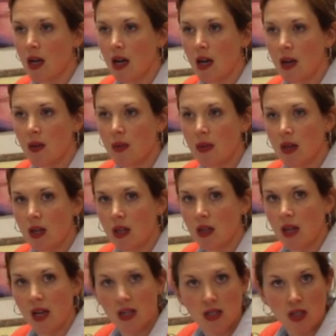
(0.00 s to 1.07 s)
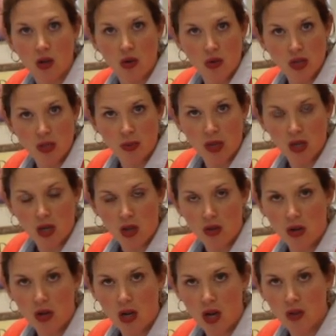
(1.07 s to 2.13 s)
uh, then that is going to be
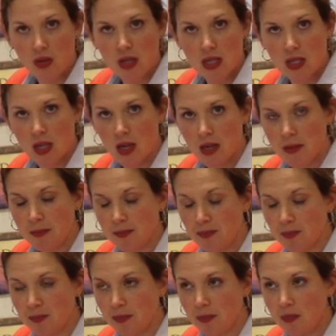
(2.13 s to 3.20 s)
another unhealthy sign.